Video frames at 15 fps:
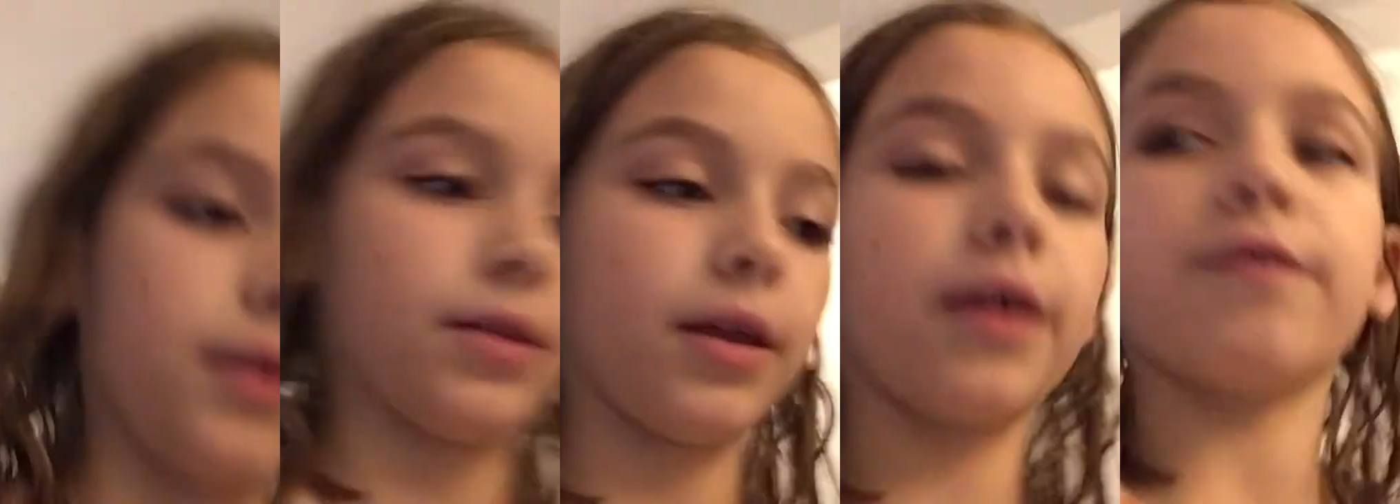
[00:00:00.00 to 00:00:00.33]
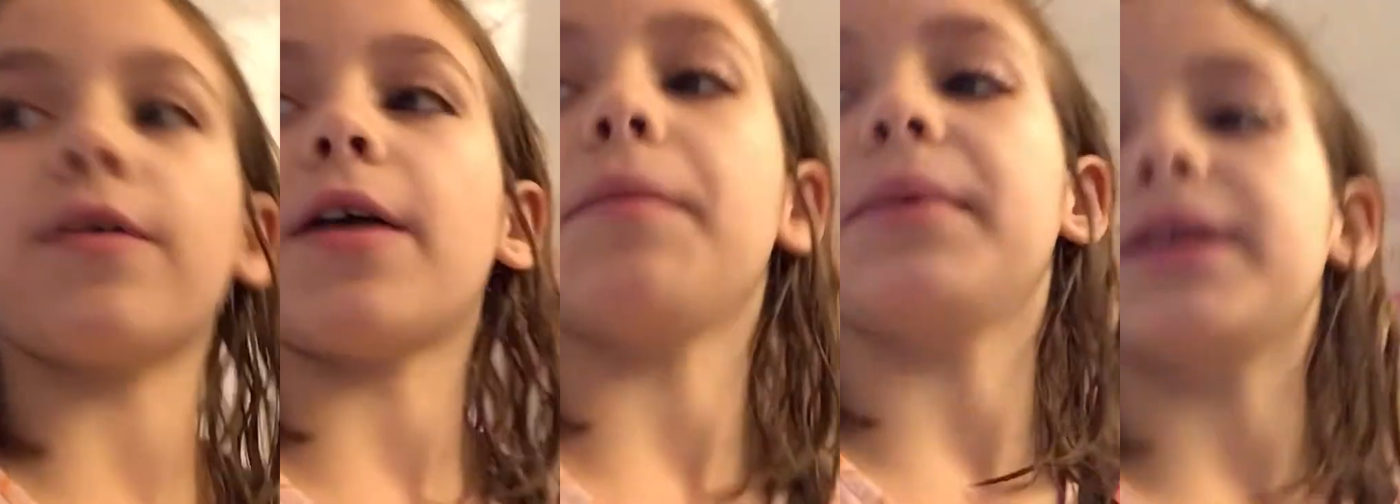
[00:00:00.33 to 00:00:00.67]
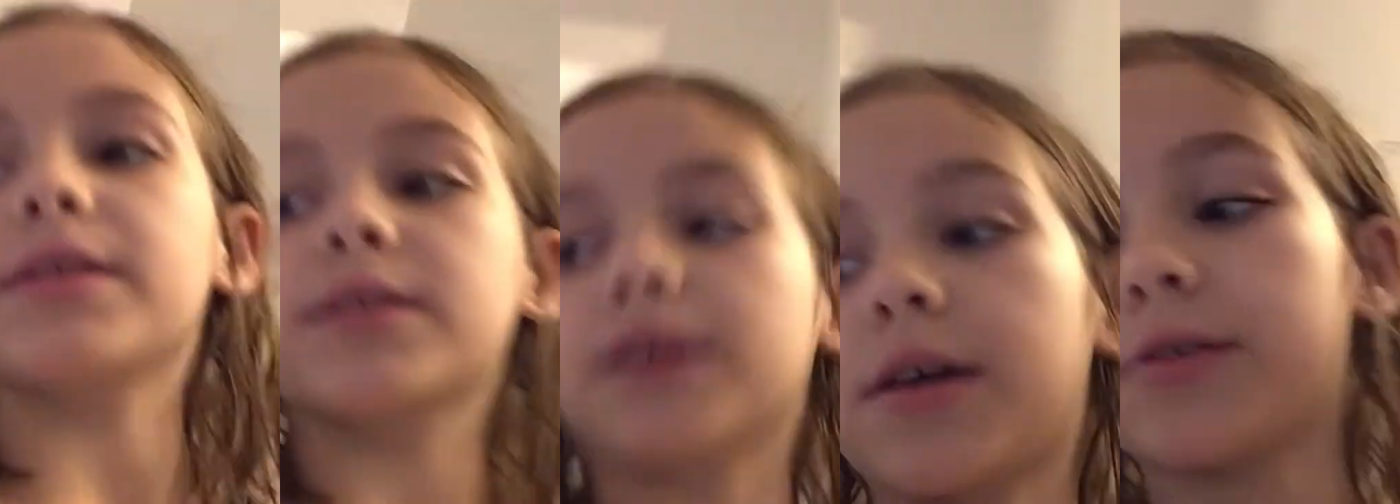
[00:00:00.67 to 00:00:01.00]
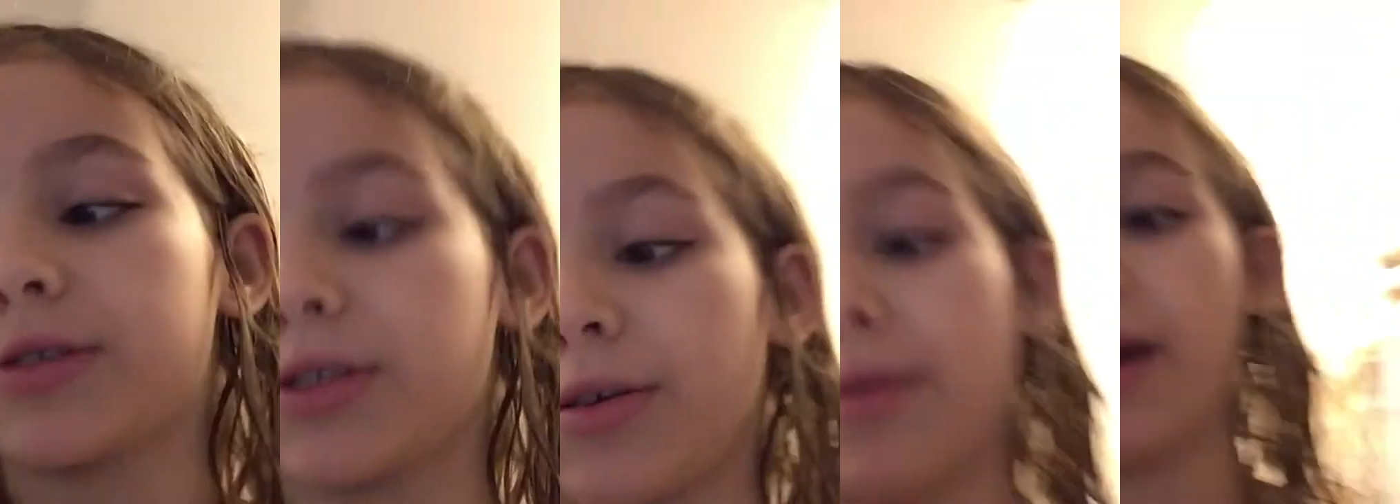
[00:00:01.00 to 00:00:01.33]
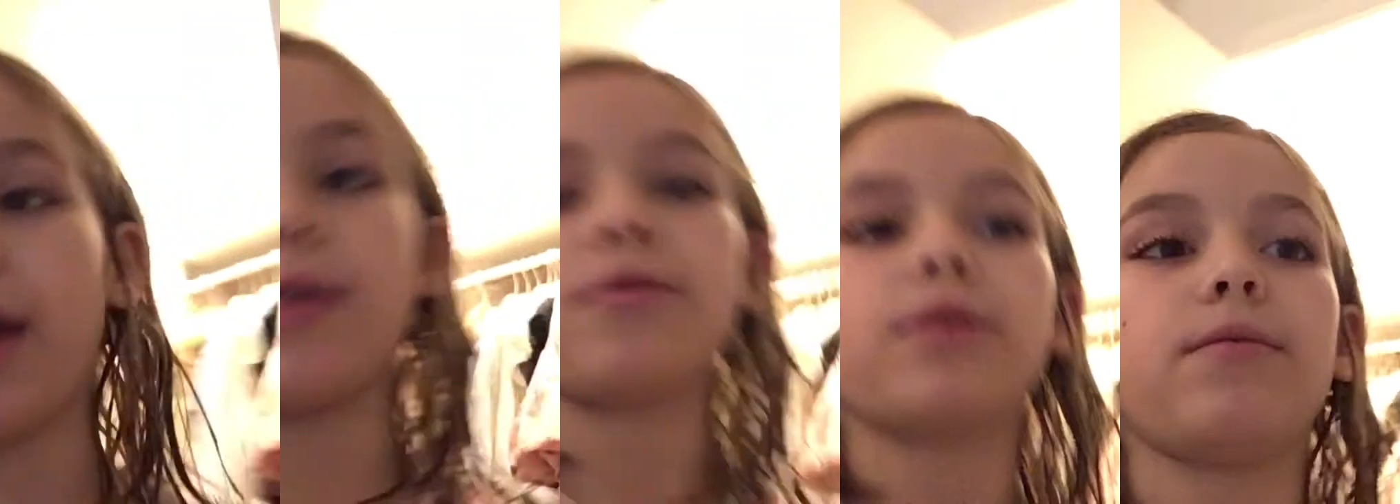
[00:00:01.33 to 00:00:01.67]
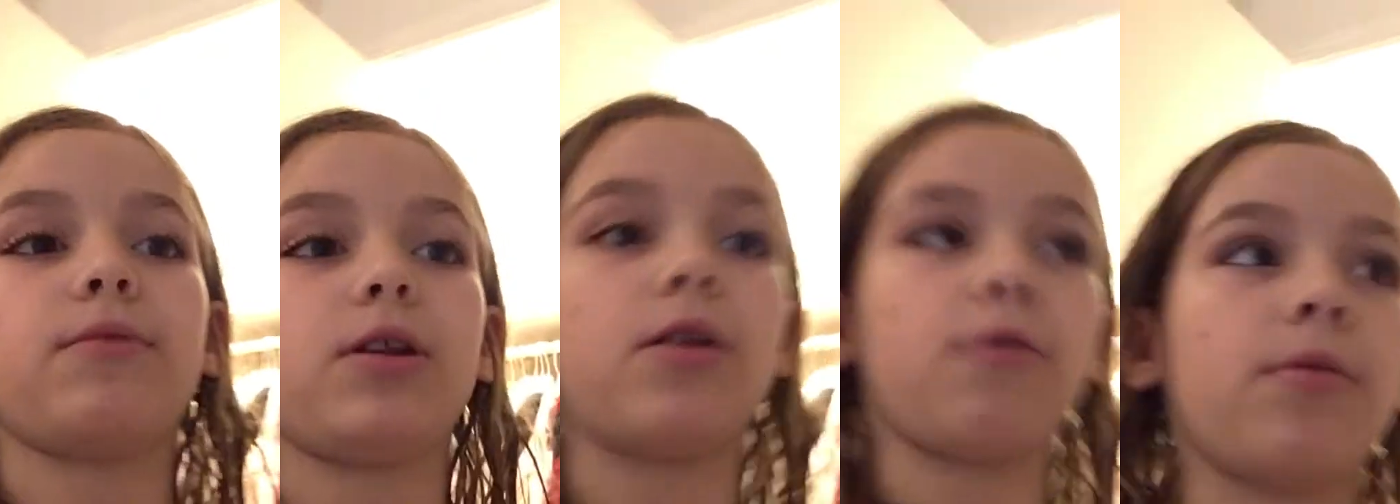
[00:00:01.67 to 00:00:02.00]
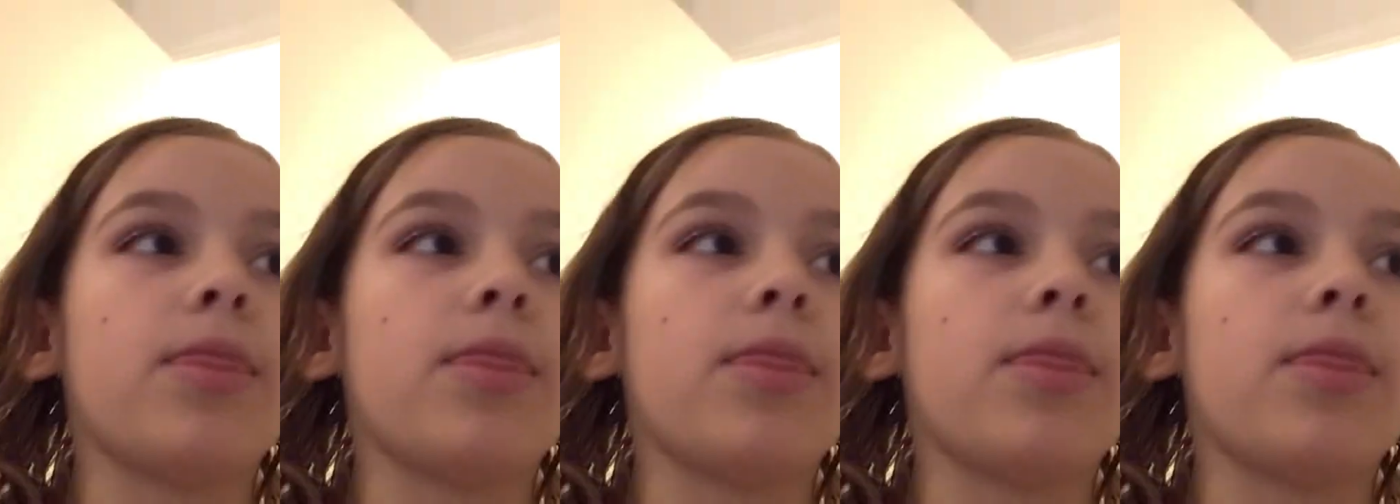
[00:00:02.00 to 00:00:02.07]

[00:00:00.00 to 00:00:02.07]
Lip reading: like 5 minutes ago, so I don't even know.